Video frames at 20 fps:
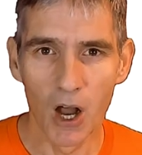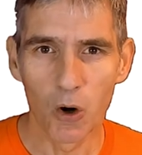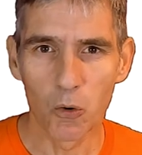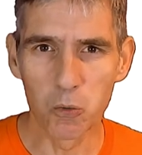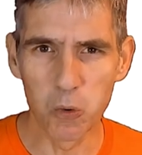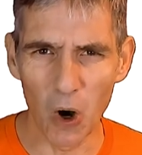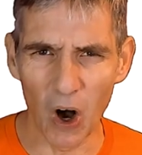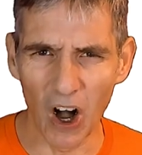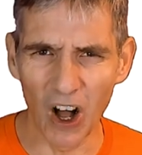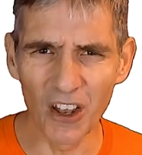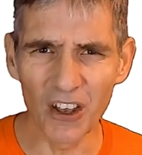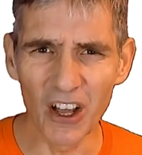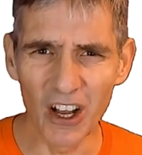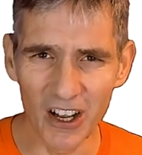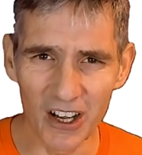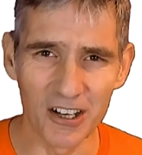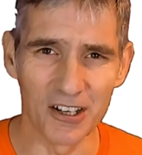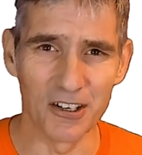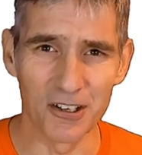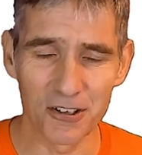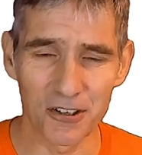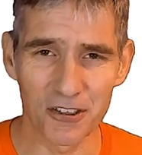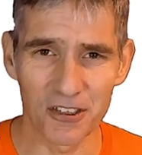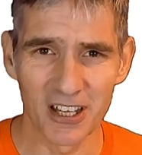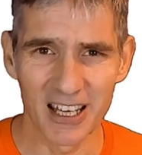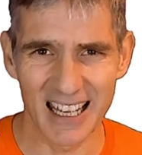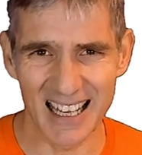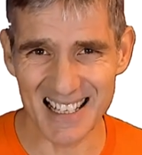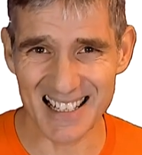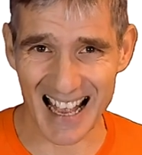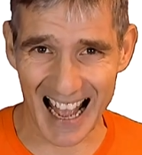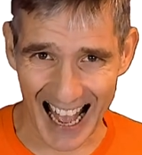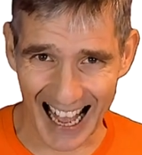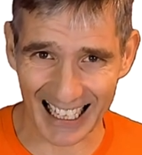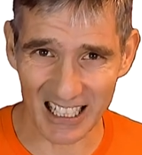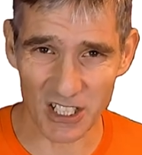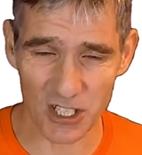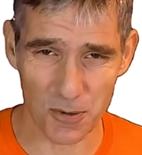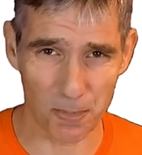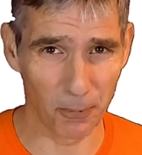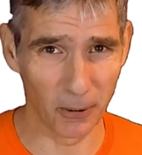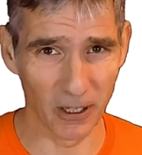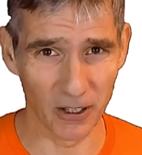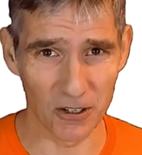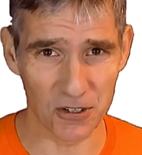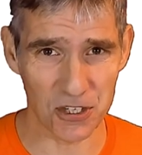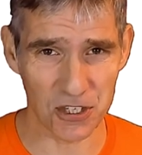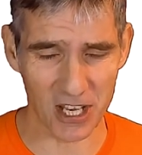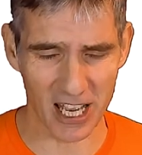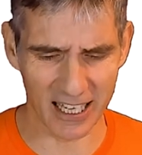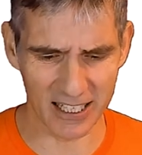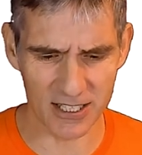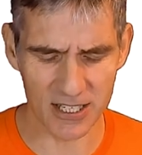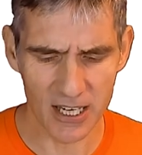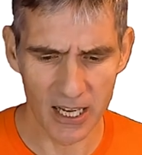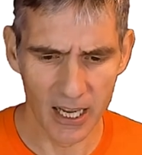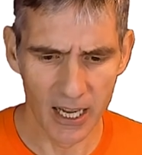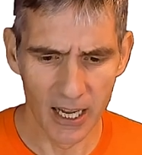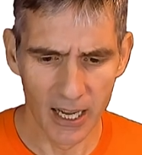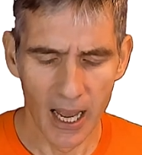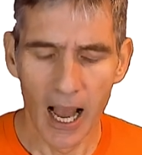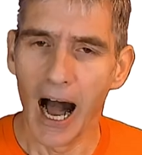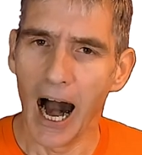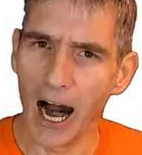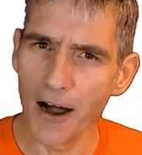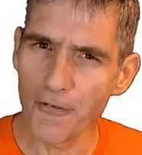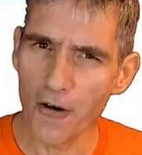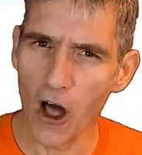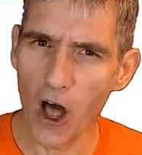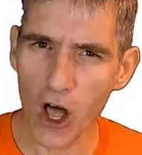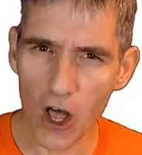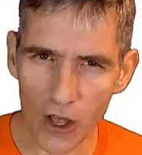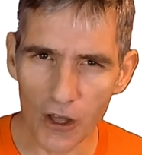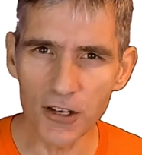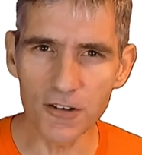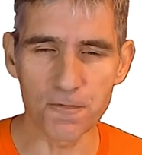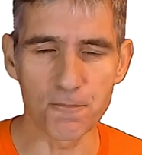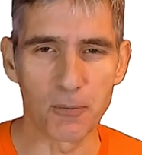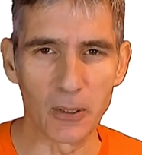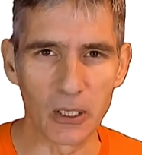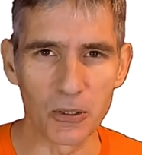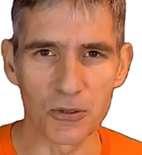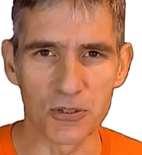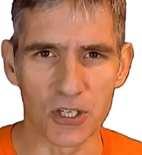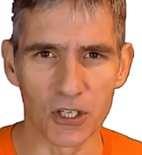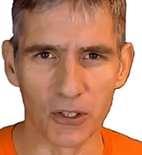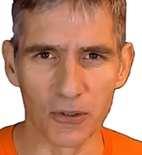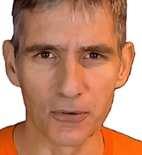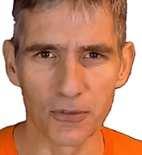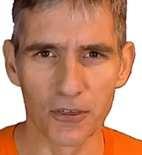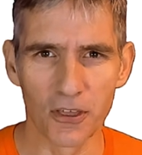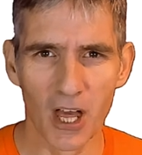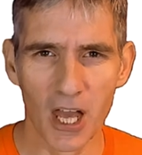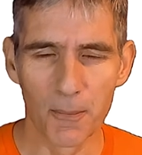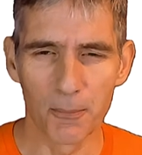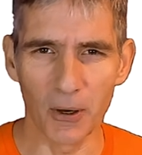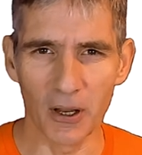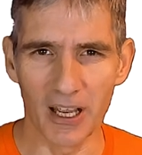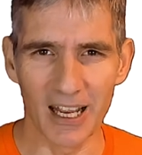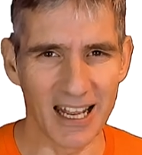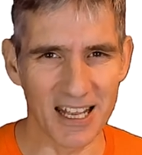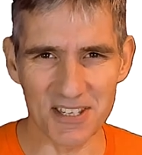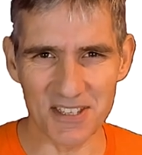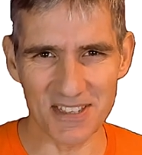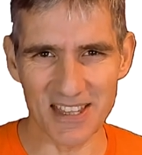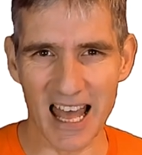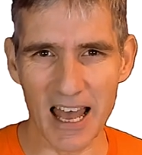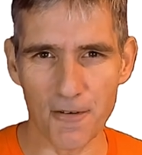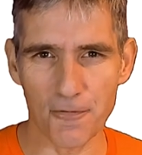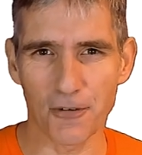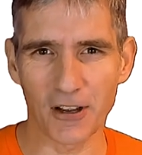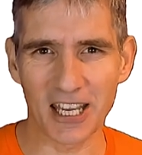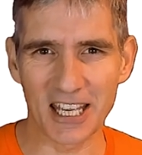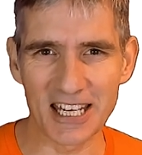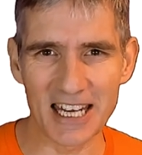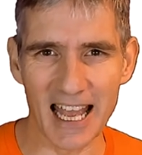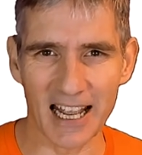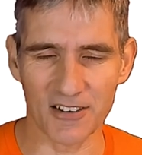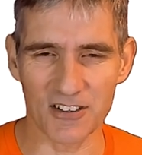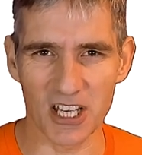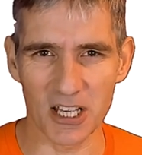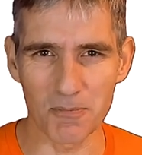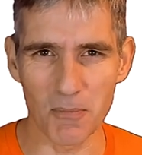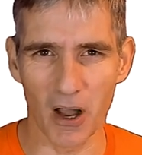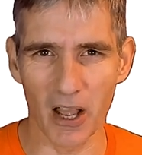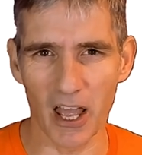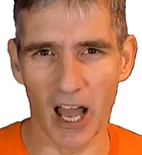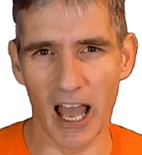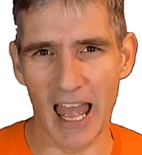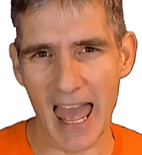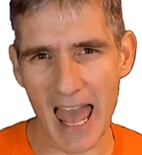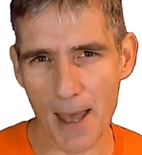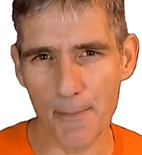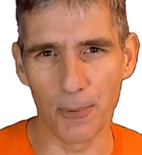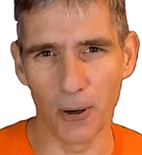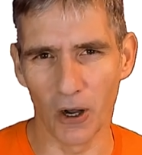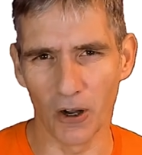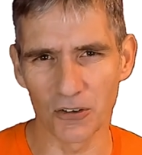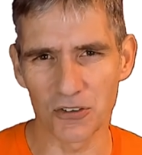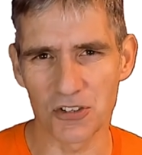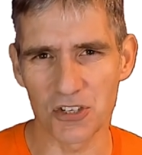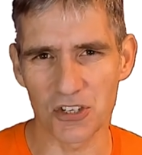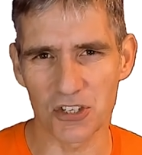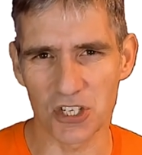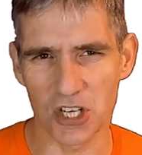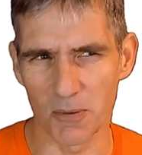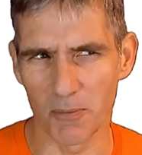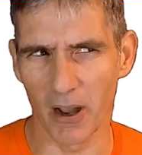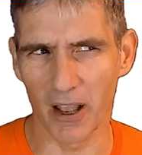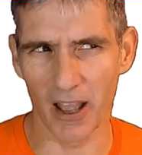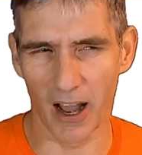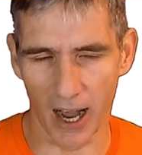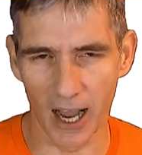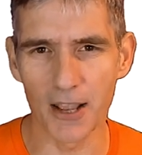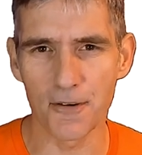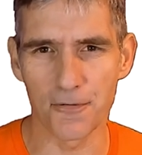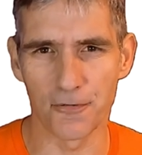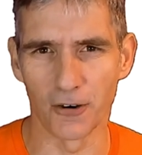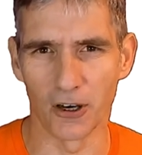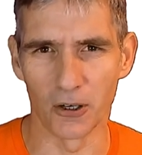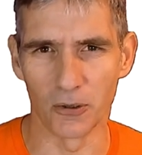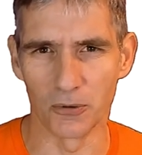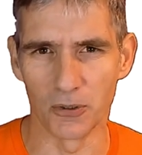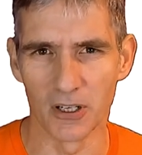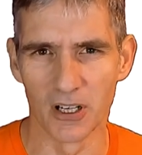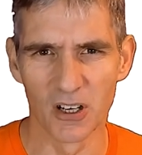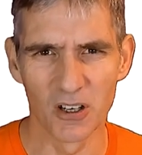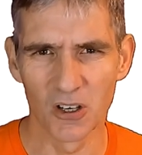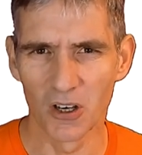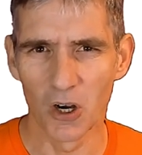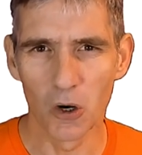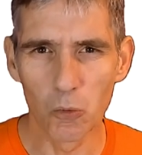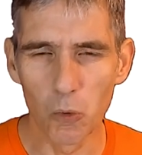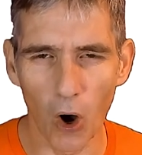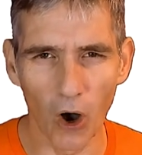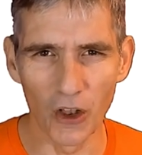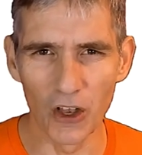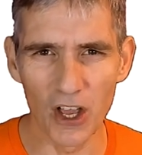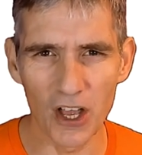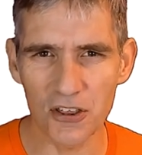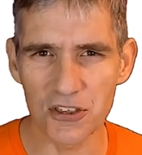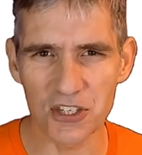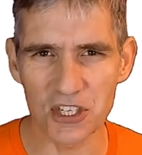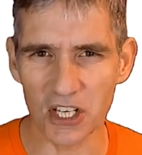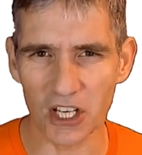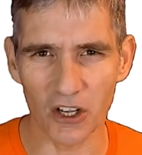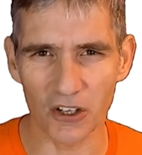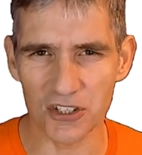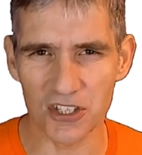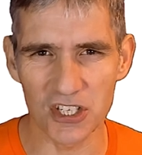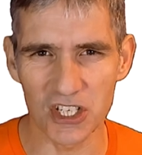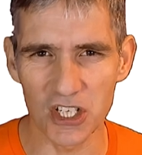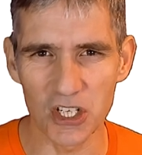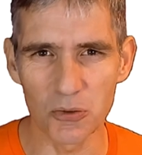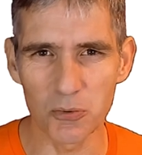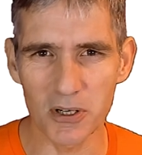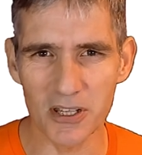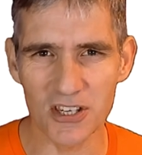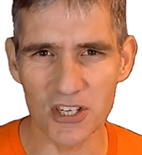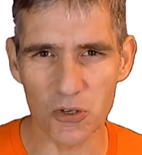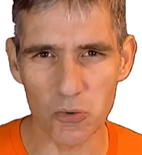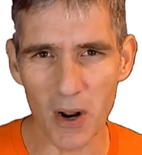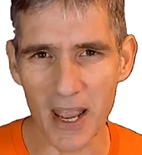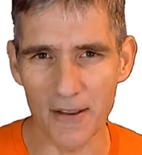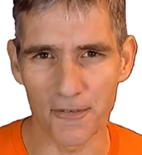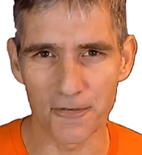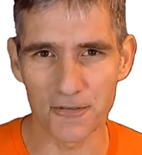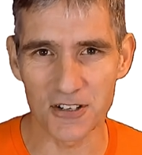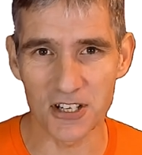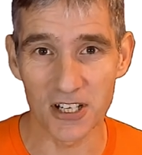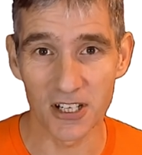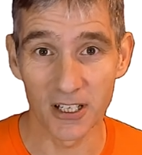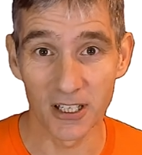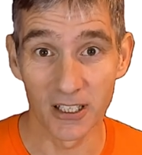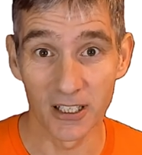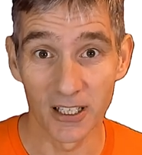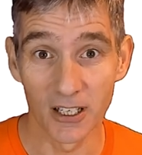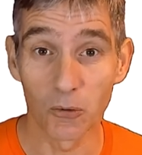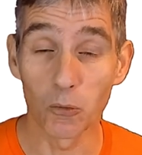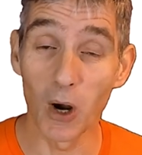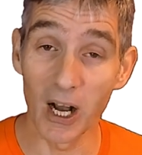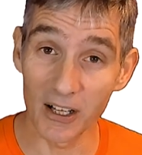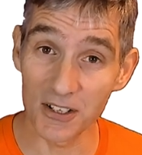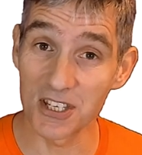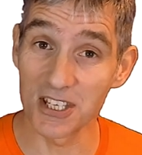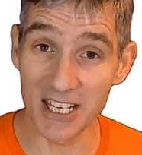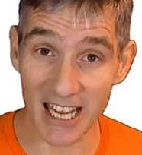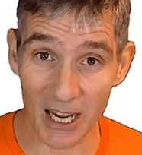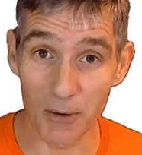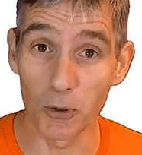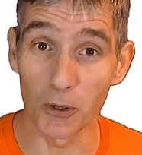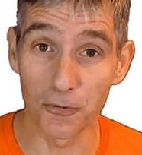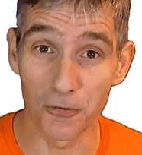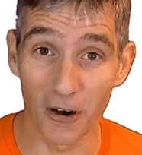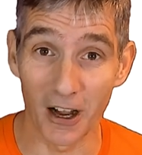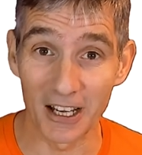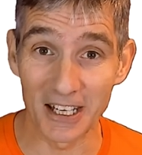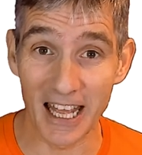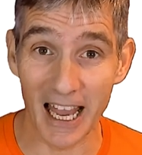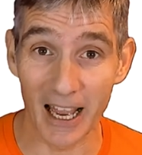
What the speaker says: what on earth is Ant Plus? And I've heard of Bluetooth, but isn't that for connecting my AirPods to my iPhone? What on earth's it got to do with Zwift? Well, today we'll find